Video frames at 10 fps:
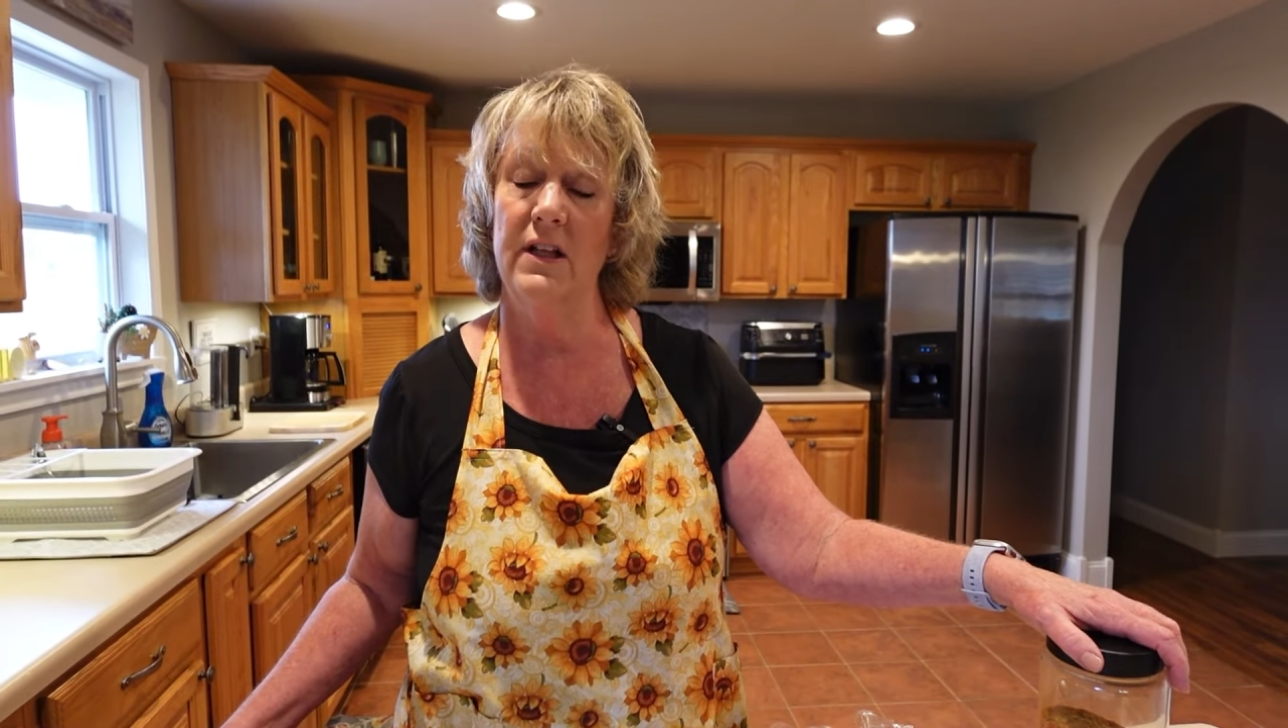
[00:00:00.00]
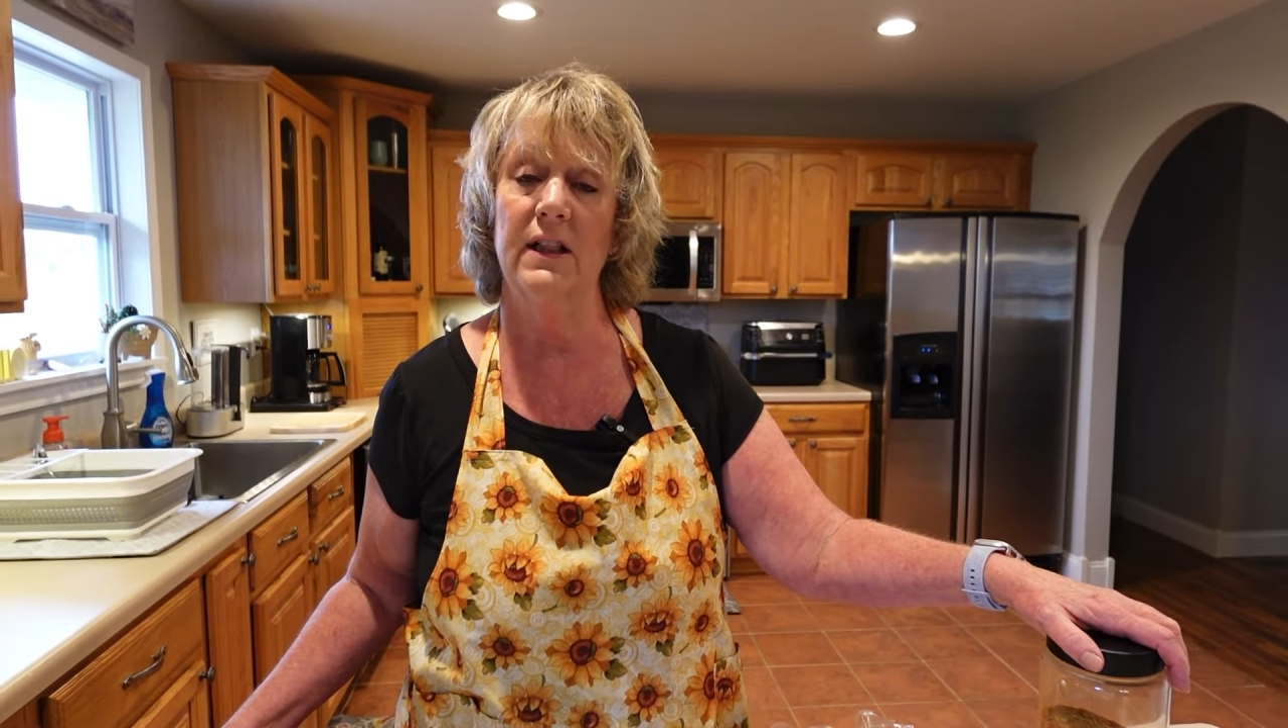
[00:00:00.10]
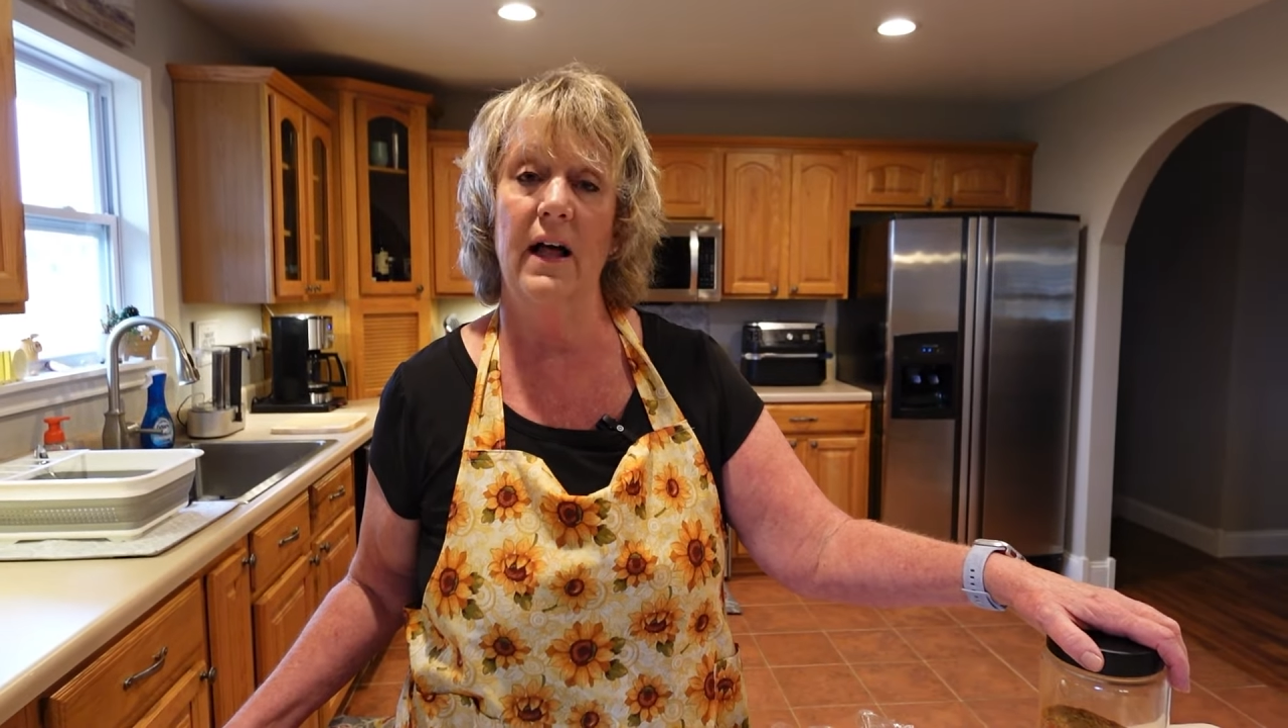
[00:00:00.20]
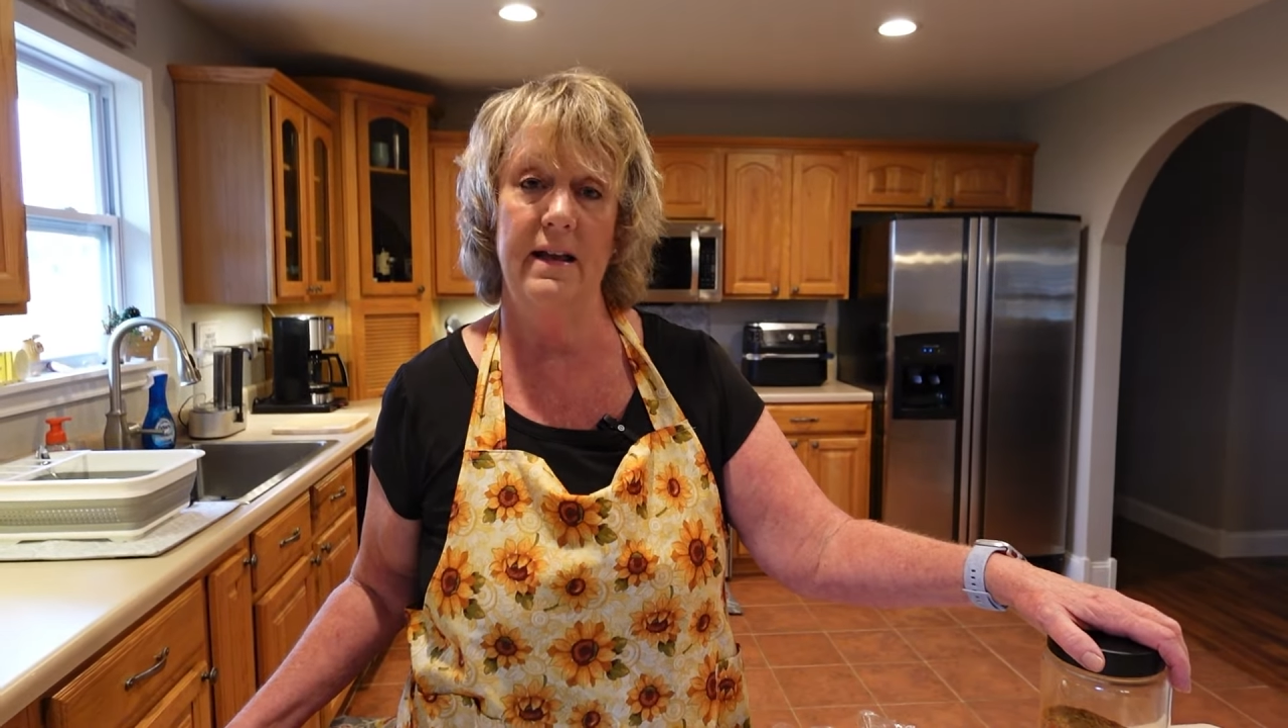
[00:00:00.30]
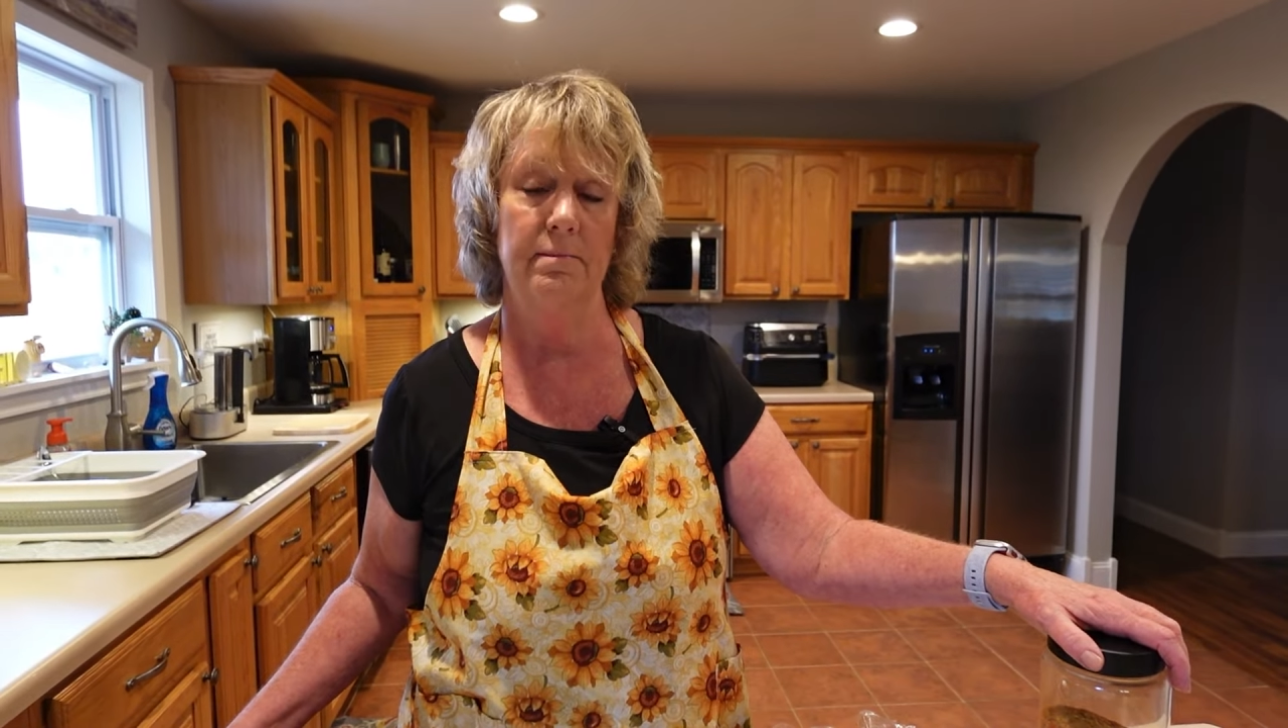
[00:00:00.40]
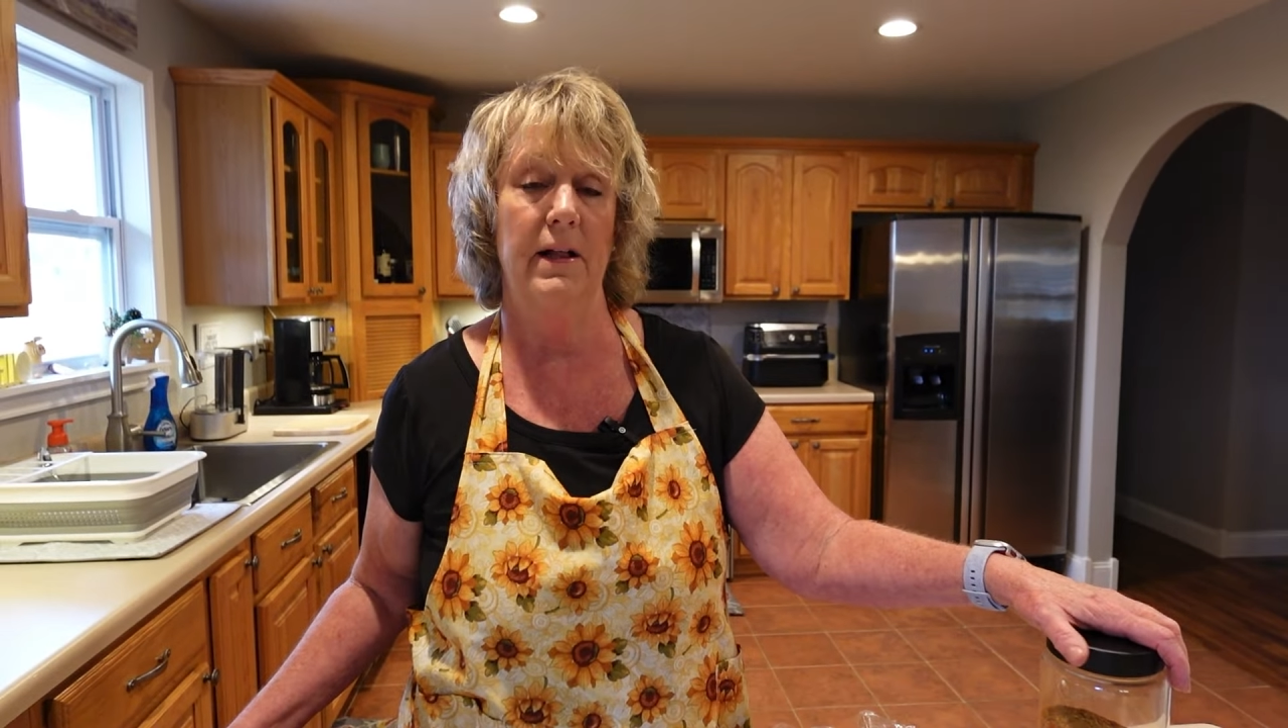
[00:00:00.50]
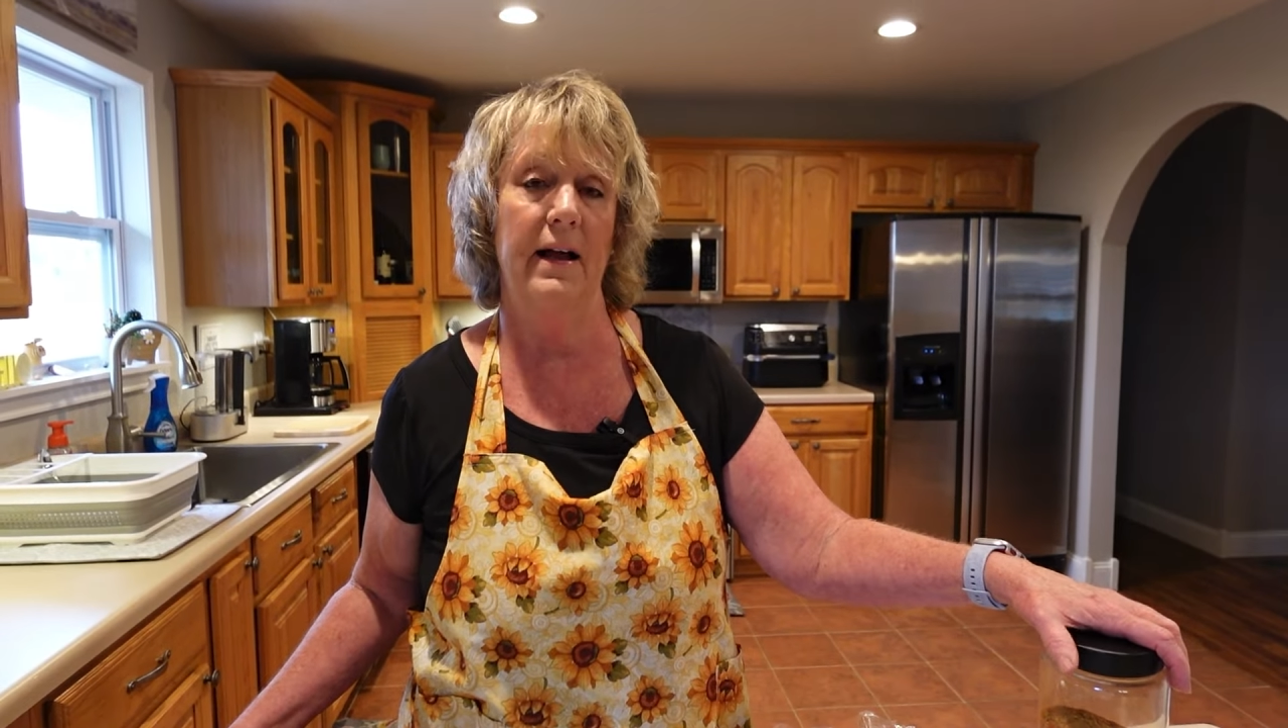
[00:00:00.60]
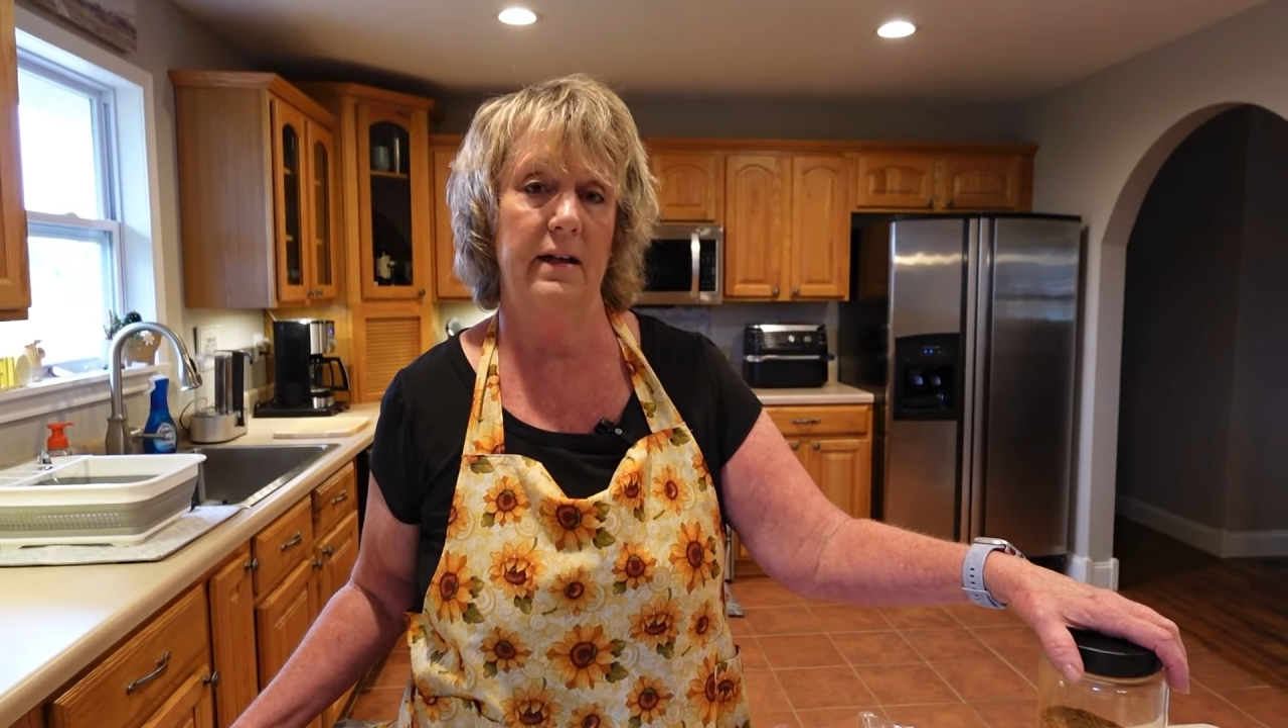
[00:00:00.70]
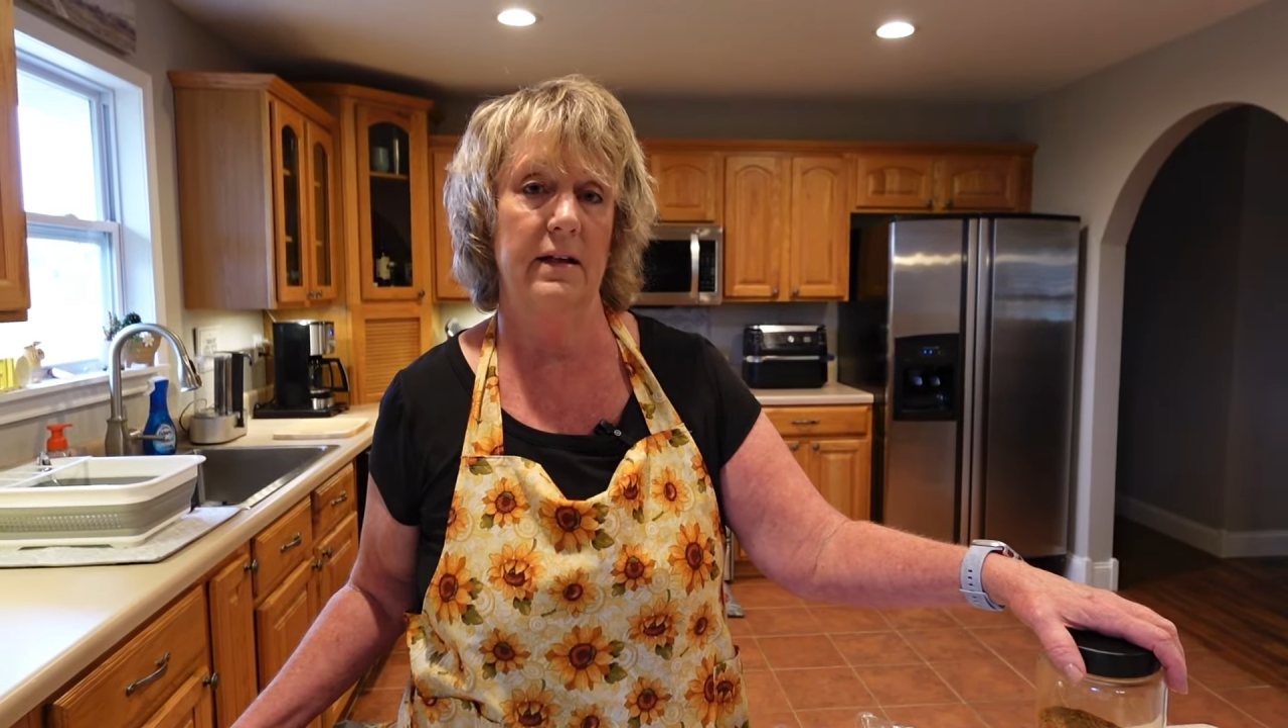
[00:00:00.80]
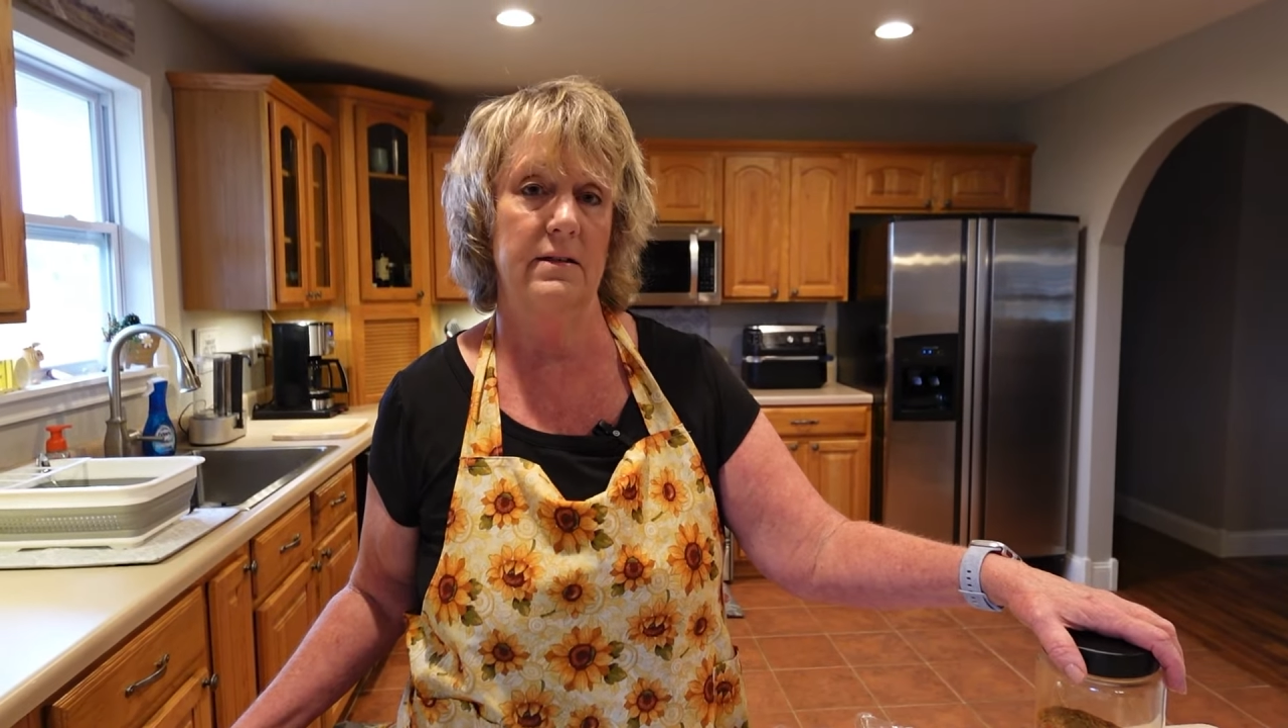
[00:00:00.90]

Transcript: light blackening